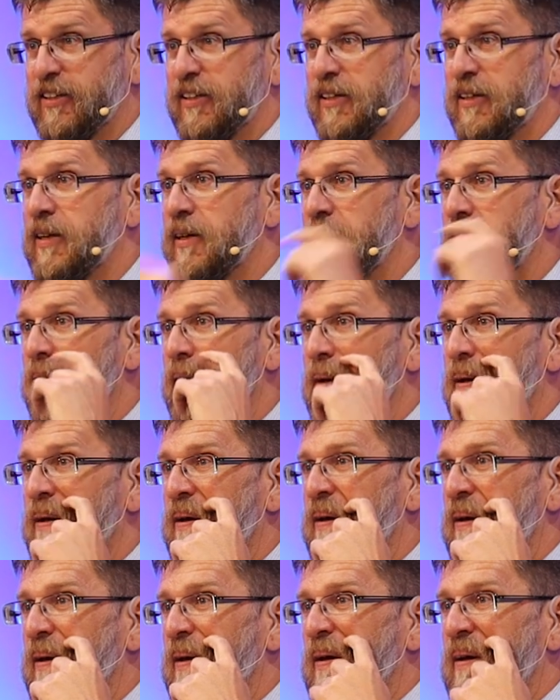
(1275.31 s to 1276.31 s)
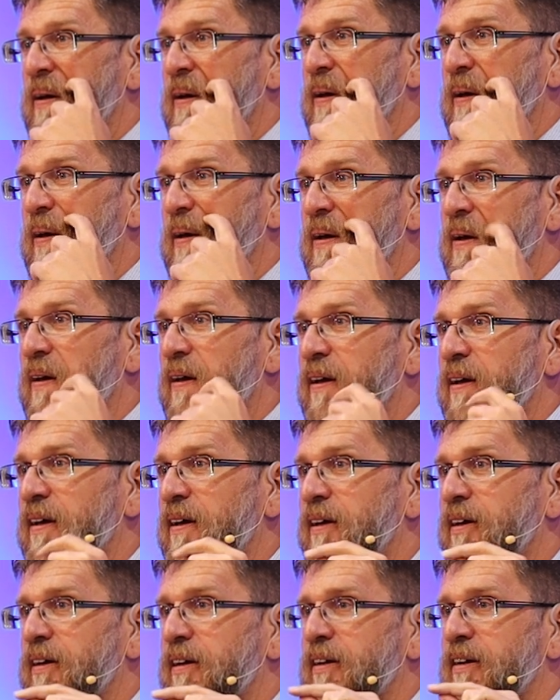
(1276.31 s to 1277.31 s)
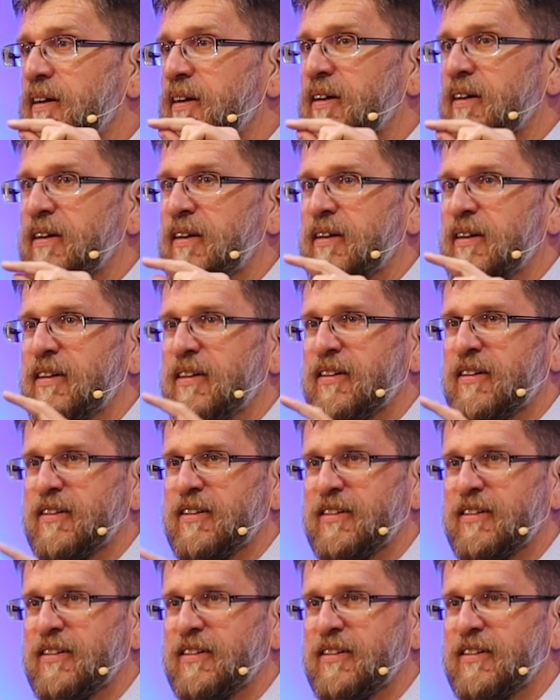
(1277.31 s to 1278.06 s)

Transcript: Nothing is said.